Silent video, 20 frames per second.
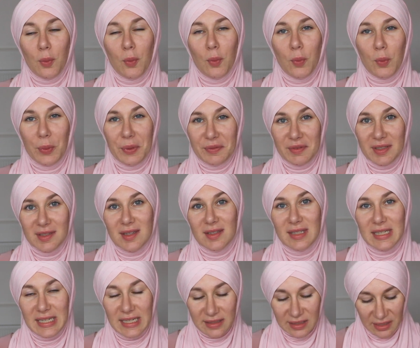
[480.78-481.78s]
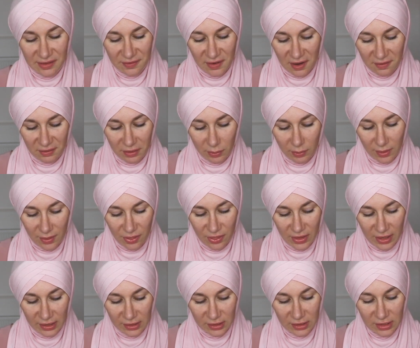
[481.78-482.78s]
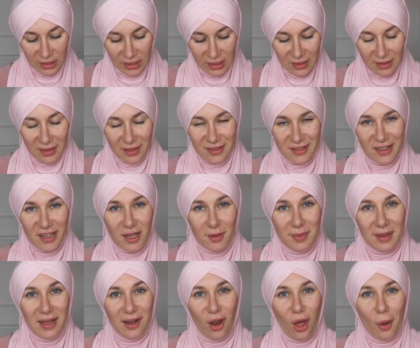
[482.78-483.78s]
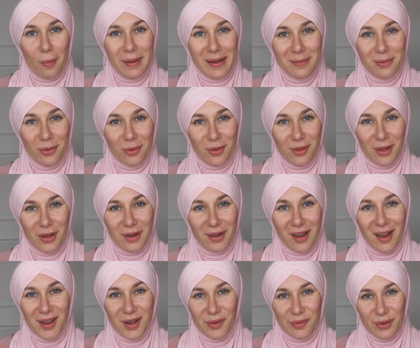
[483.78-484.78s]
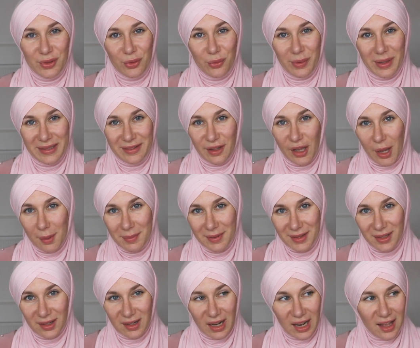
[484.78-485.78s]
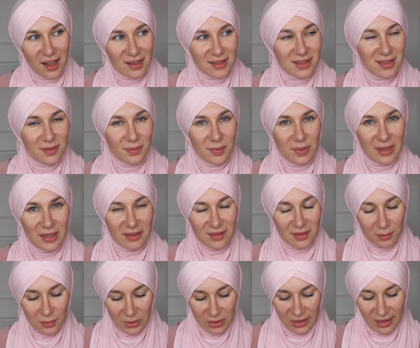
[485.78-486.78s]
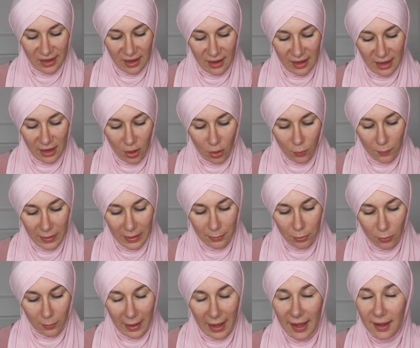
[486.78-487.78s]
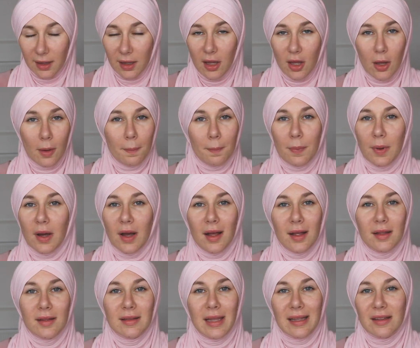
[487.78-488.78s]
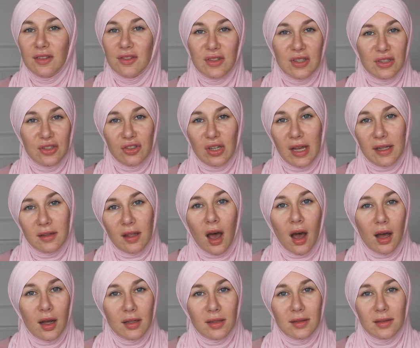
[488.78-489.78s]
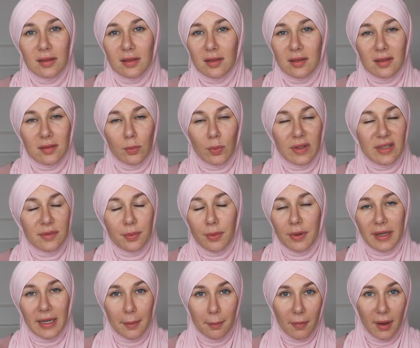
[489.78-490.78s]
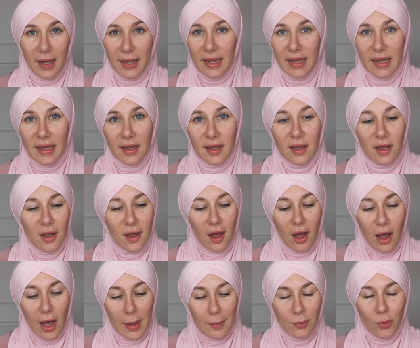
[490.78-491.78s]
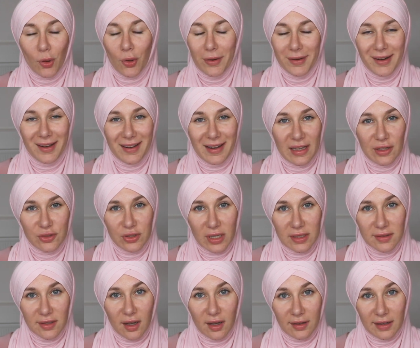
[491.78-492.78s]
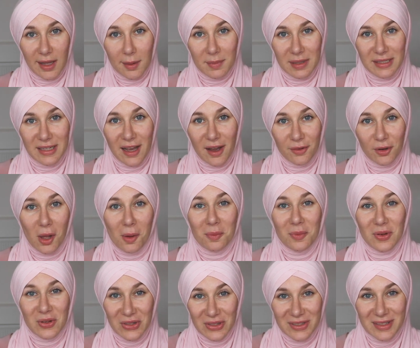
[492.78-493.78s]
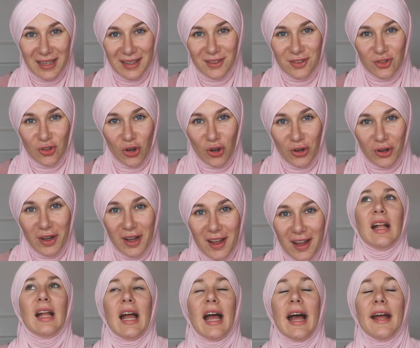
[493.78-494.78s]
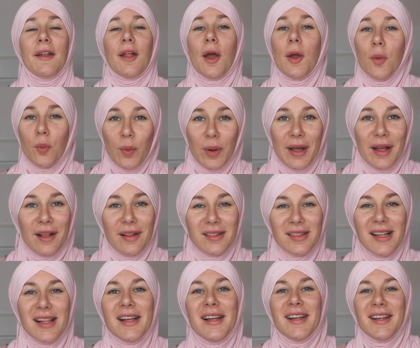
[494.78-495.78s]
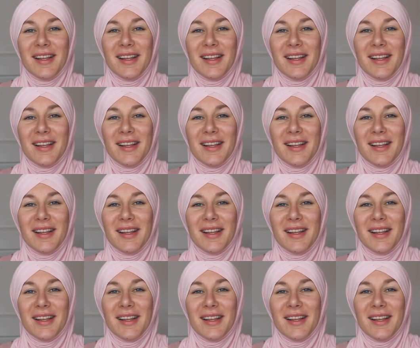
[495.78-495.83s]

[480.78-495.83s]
oh, if this is easy for everyone, then there's going to be a lot of people that are kind of annoyed that I'm in the class because I'm going to hold people back. But that's just shaitan whispering in my ear. I'm not going to let shaitan get me down. I'm going to stay strong. And I will